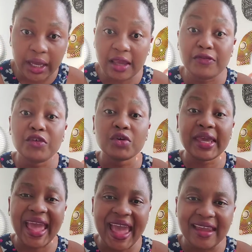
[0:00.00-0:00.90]
If you
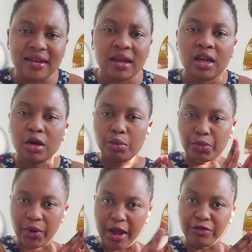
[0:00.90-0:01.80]
can,
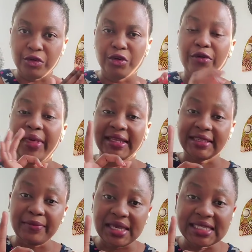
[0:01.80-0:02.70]
bravo, that's
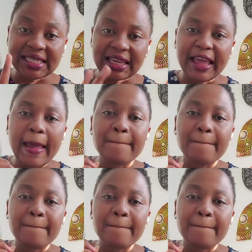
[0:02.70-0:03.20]
amazing.